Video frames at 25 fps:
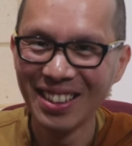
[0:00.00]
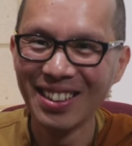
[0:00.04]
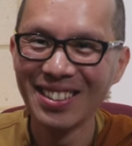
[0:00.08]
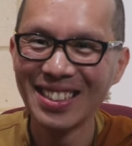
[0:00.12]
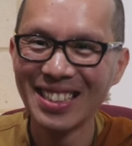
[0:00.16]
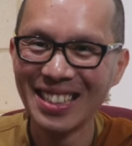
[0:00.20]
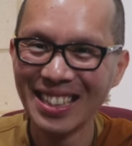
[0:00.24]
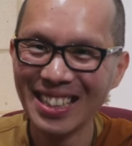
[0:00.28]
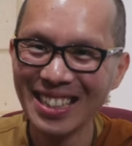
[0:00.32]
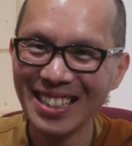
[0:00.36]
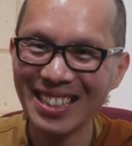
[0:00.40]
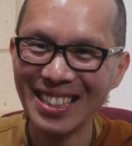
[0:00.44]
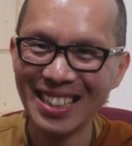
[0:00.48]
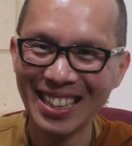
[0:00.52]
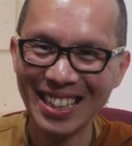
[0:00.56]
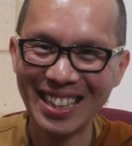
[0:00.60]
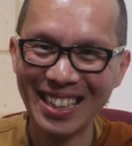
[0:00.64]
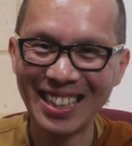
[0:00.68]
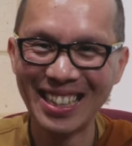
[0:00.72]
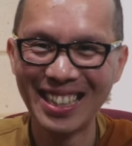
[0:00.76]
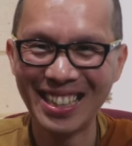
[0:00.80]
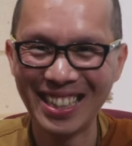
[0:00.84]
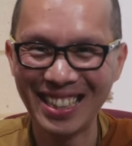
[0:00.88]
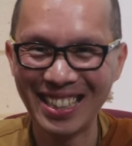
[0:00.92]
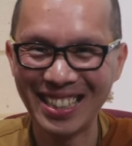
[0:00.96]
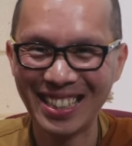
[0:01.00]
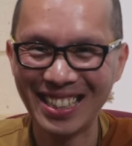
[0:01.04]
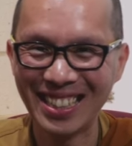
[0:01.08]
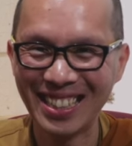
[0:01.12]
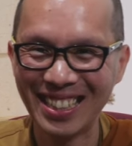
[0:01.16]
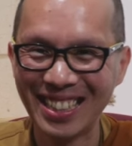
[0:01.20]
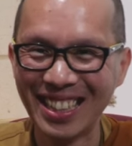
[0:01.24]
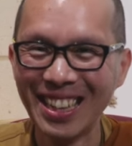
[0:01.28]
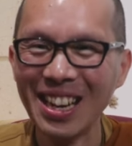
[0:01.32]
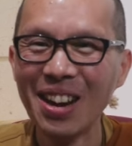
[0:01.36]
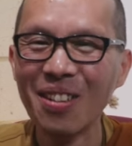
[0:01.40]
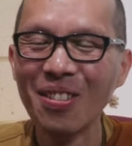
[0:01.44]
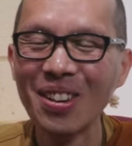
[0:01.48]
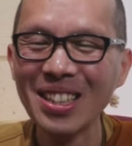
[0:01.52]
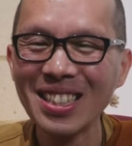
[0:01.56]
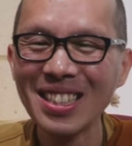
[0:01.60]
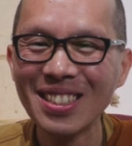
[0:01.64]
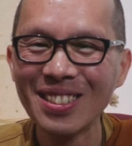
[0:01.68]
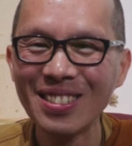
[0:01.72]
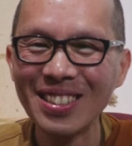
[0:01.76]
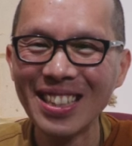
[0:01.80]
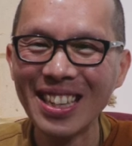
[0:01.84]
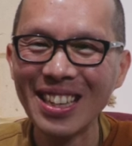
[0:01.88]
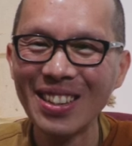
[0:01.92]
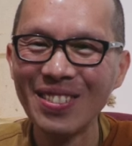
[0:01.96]
Oh, Kitty. What's
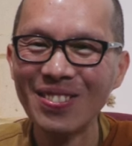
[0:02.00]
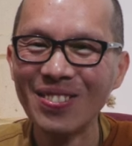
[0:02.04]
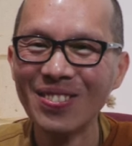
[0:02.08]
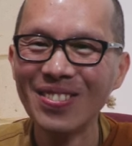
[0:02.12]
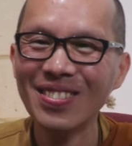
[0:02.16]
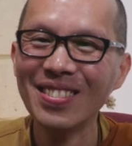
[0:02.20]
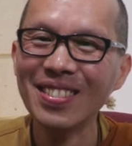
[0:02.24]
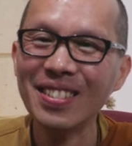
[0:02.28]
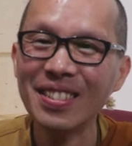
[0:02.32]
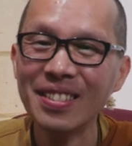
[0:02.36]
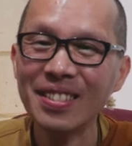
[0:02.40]
her name?